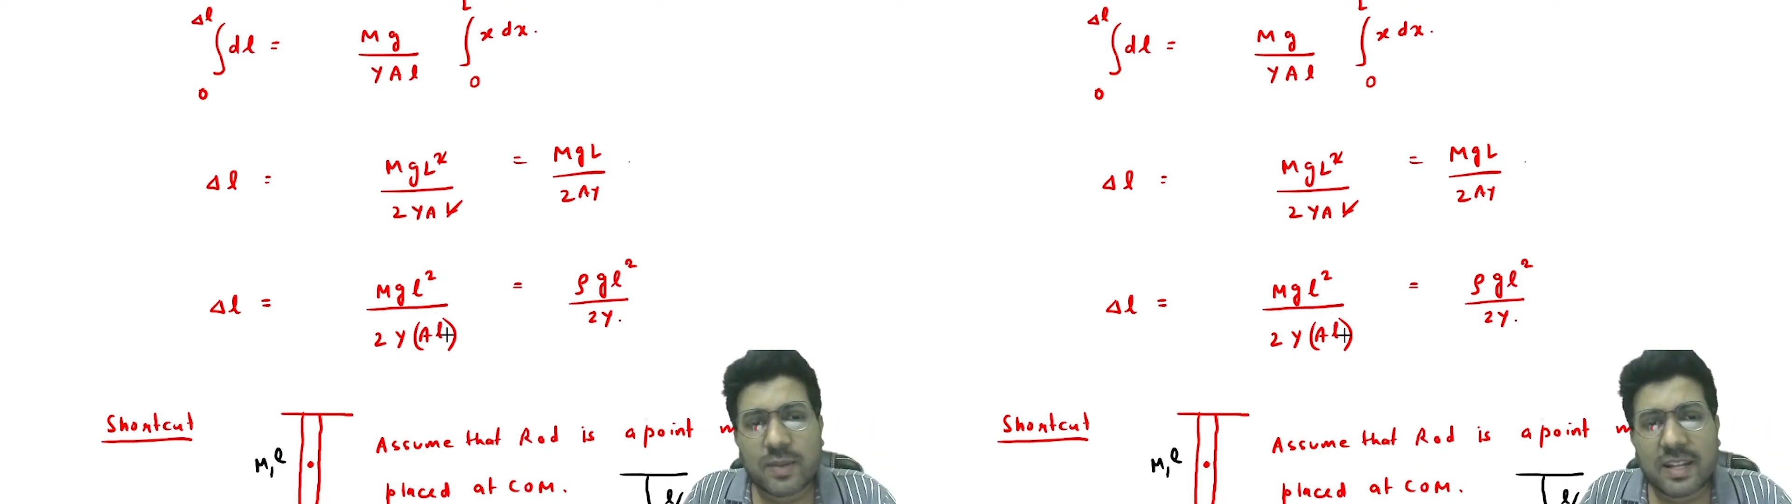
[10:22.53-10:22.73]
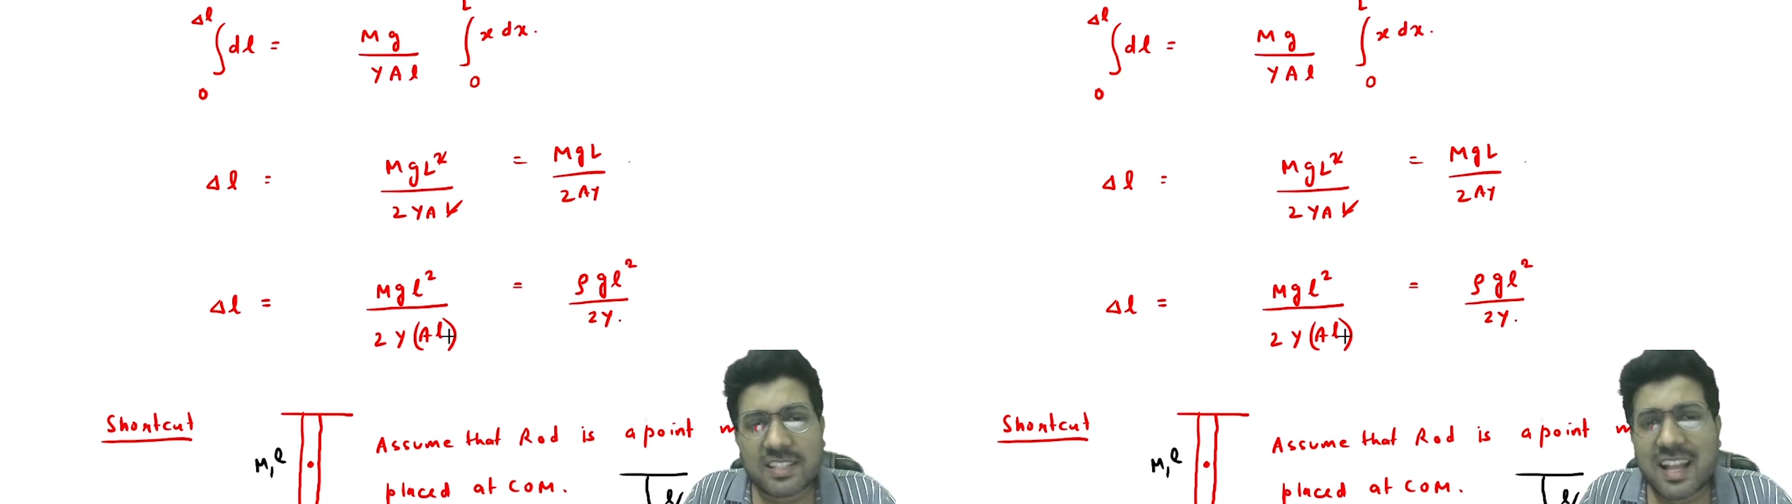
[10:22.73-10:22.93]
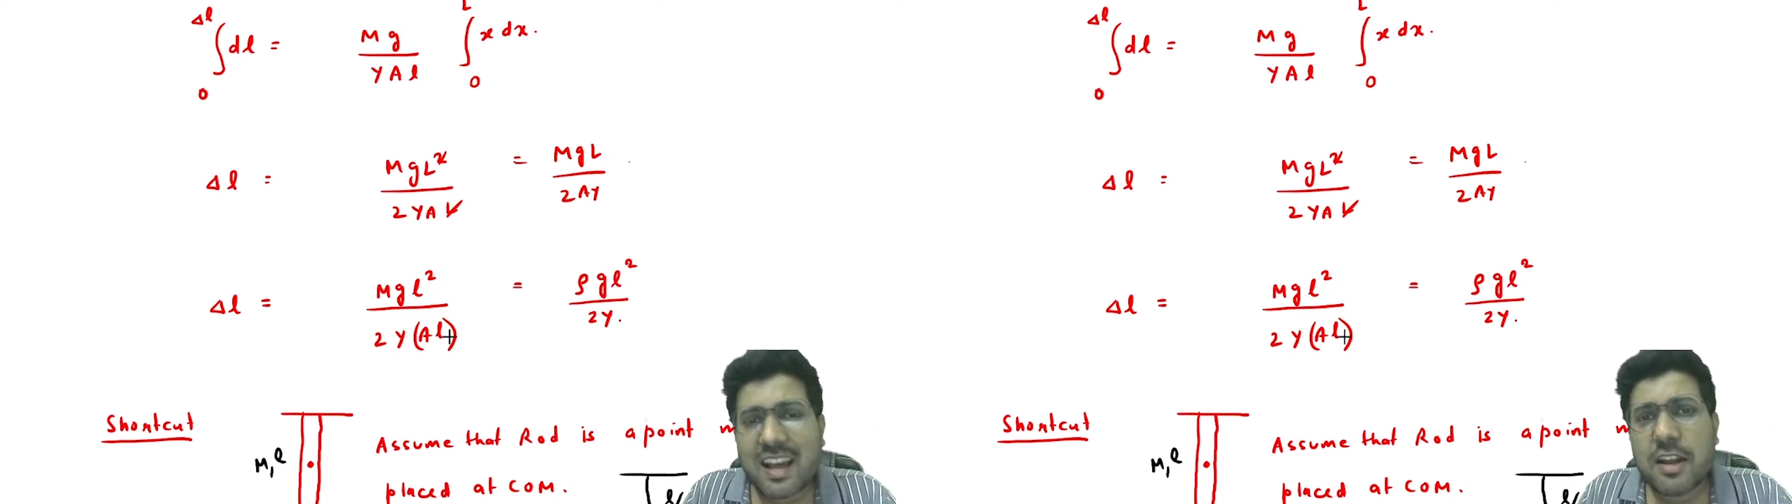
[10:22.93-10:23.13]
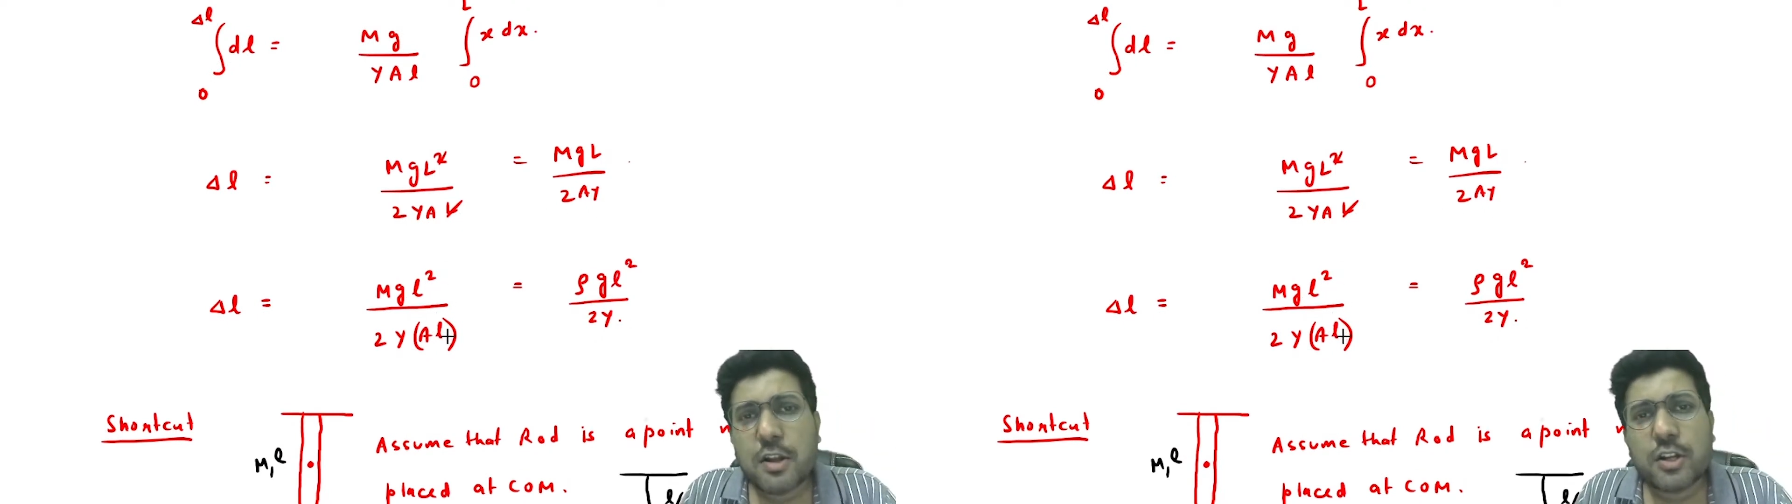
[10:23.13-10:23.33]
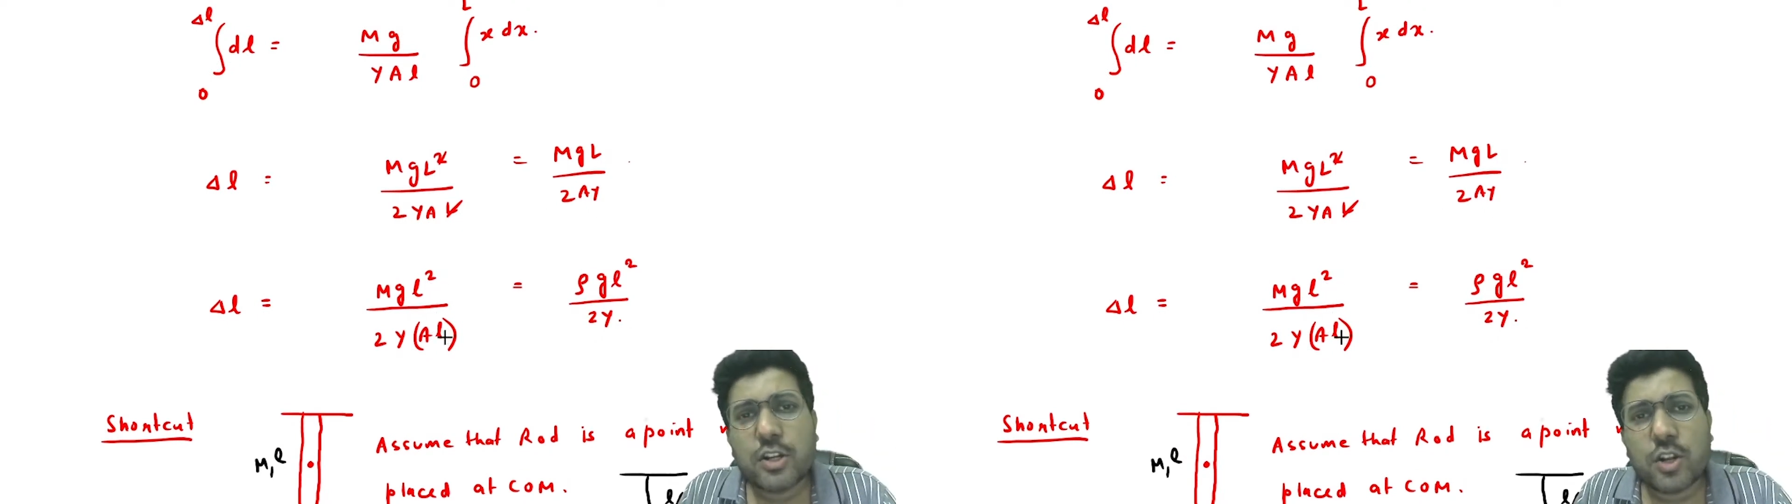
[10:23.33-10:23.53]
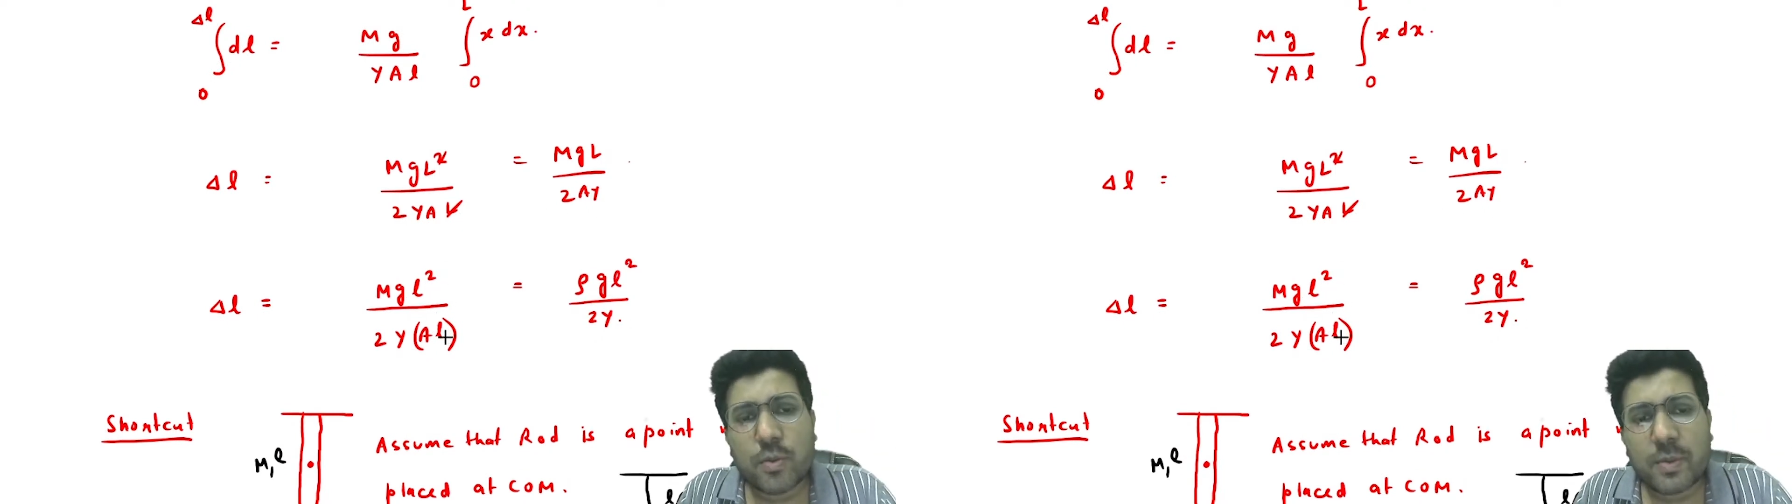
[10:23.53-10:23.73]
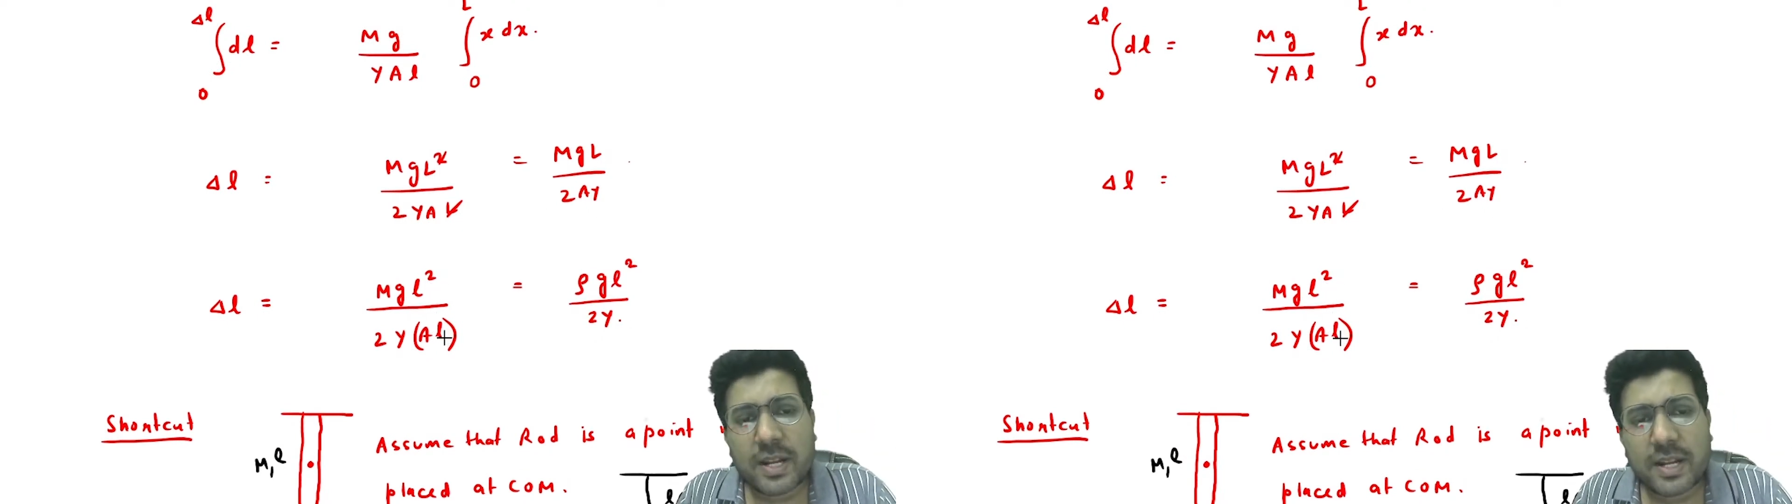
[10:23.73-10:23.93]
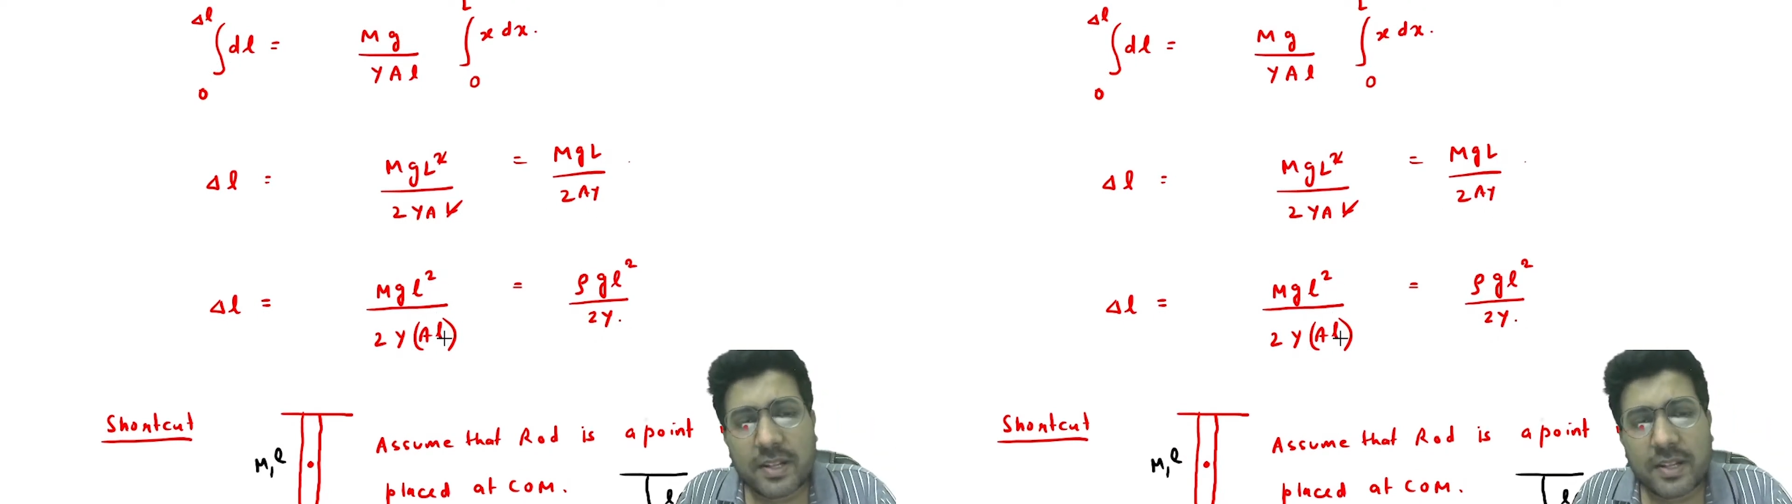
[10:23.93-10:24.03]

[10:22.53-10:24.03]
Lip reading: as the denominator.